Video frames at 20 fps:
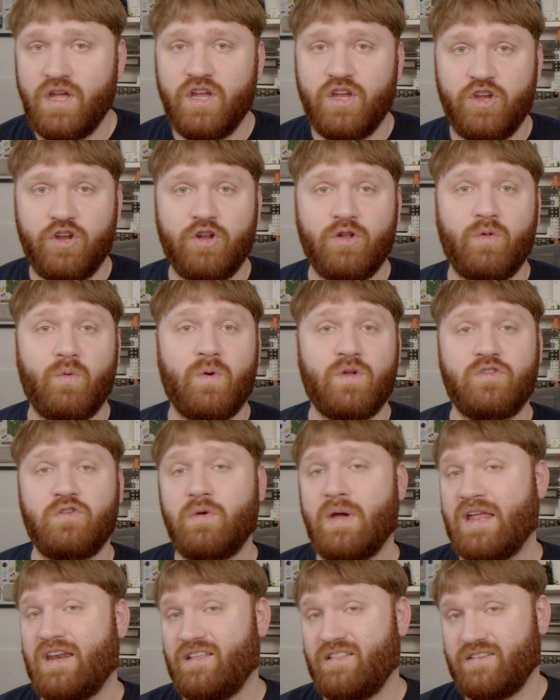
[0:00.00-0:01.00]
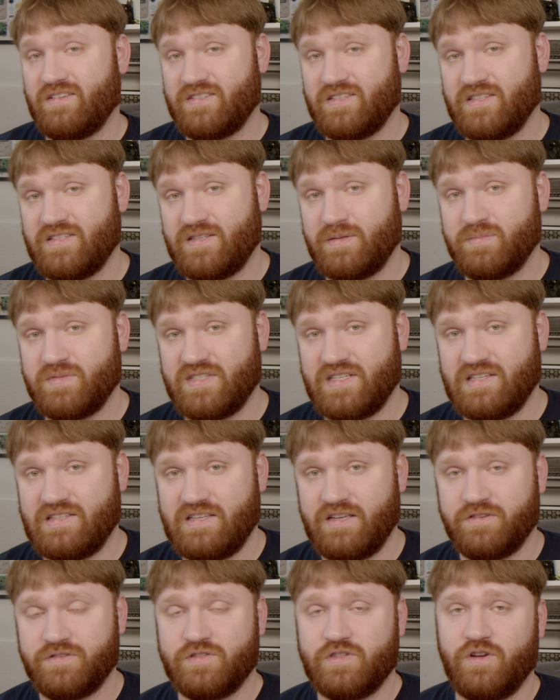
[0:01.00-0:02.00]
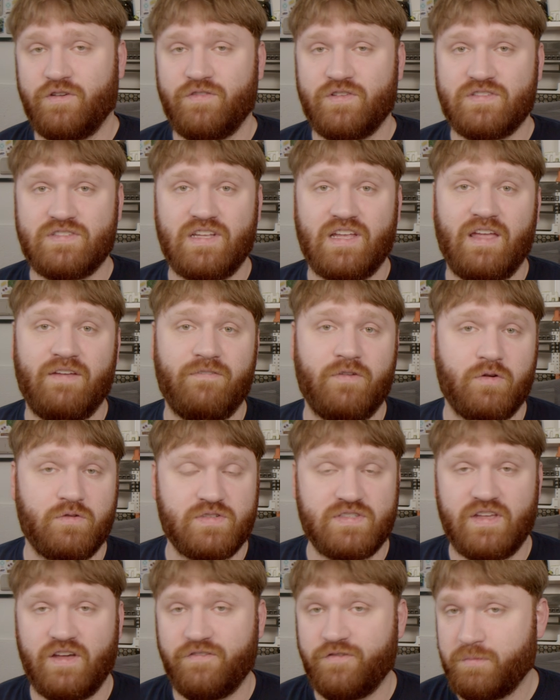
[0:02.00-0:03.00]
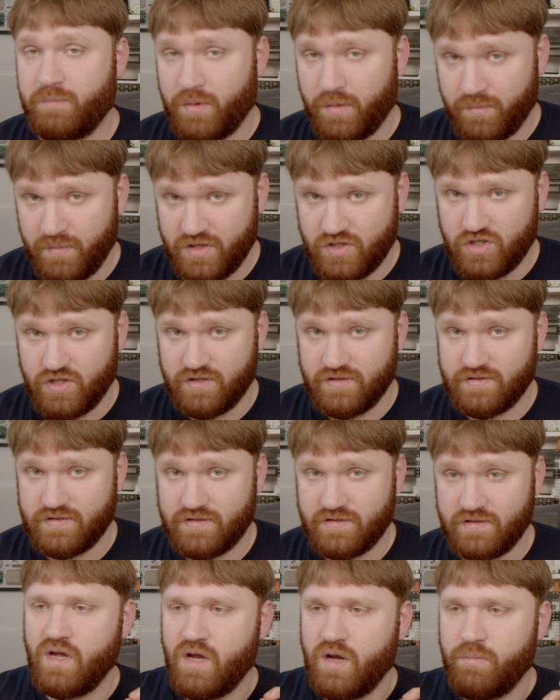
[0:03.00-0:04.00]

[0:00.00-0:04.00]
you're going to want to edit the systemctl service to give yourself permissions.